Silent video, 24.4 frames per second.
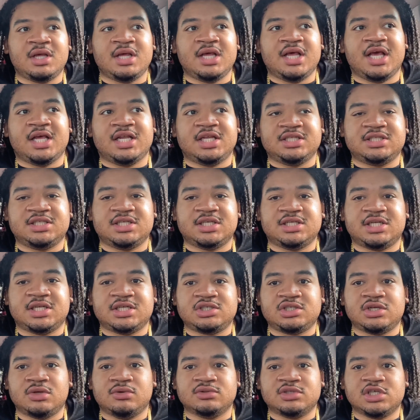and they said that
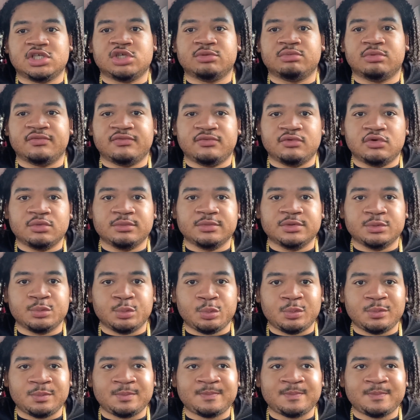show was underperforming,